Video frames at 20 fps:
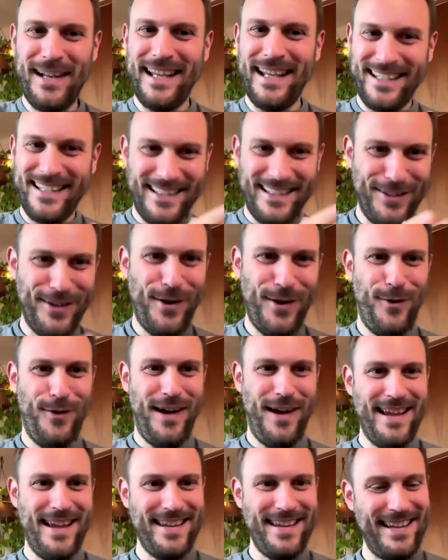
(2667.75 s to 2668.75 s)
Like,
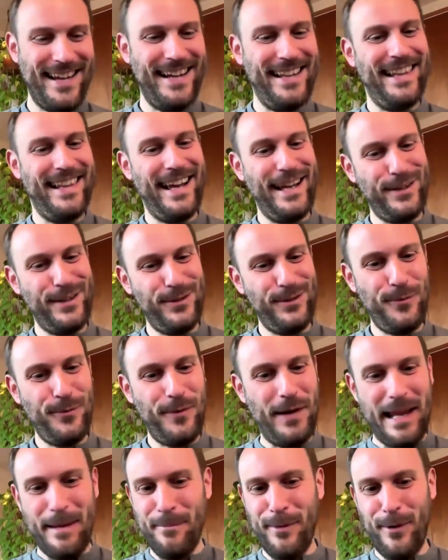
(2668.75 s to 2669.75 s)
I like to
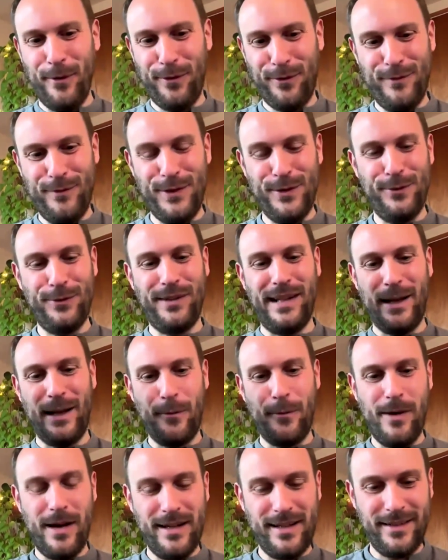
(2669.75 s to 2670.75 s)
weigh both views.
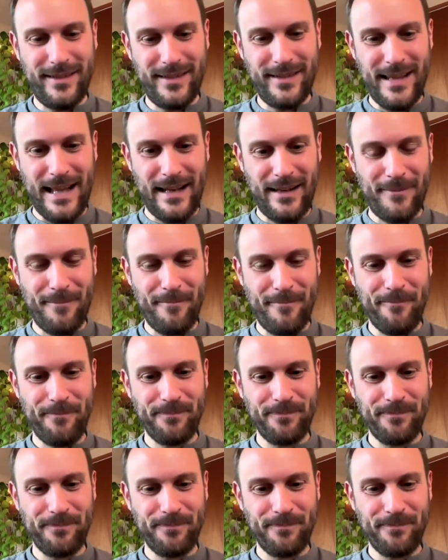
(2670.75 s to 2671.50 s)
Like, one is that